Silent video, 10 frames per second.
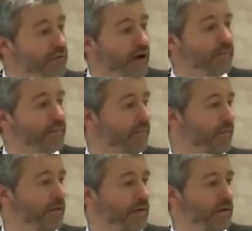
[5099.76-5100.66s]
from.
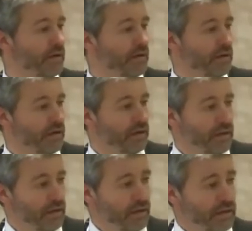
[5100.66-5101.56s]

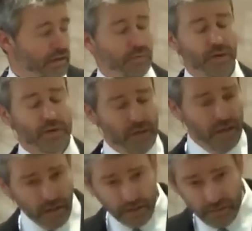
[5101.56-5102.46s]
The word,
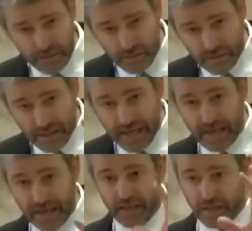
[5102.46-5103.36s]
Greek word
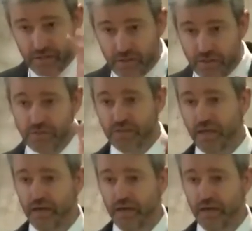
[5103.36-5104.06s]
ek, is used